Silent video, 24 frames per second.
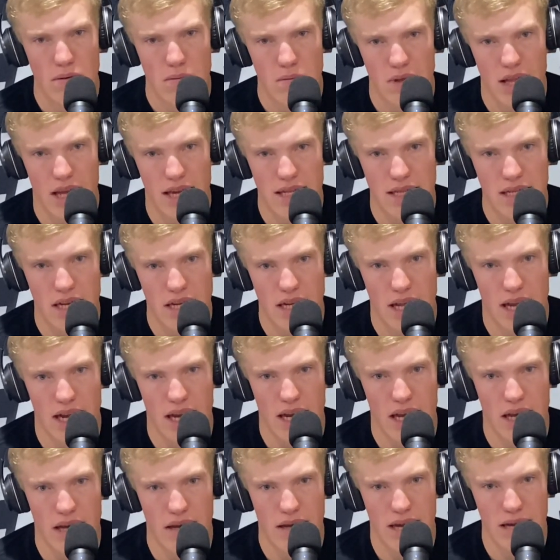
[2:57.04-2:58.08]
less than
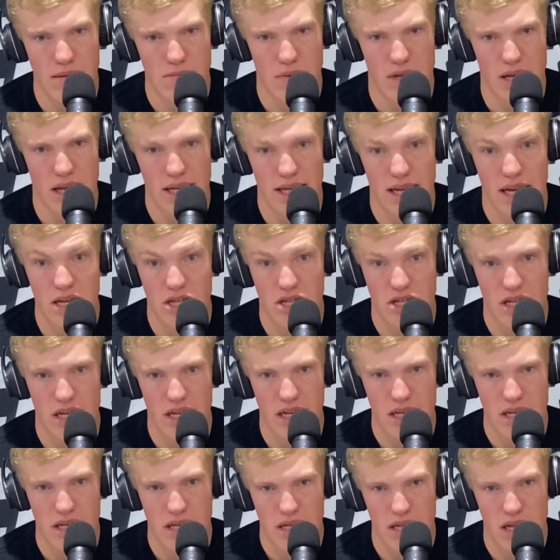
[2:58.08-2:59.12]
like uh, him
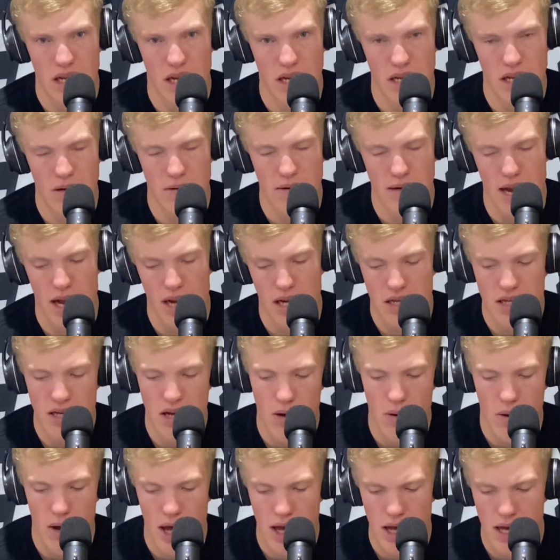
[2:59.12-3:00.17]
intentionally uh, doing that.
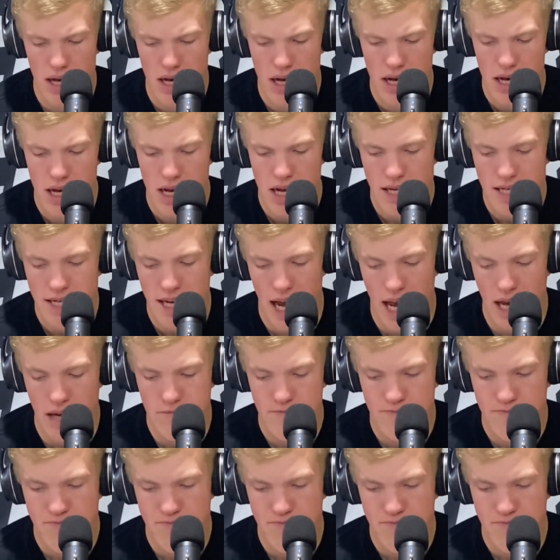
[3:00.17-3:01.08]
So uh, yeah,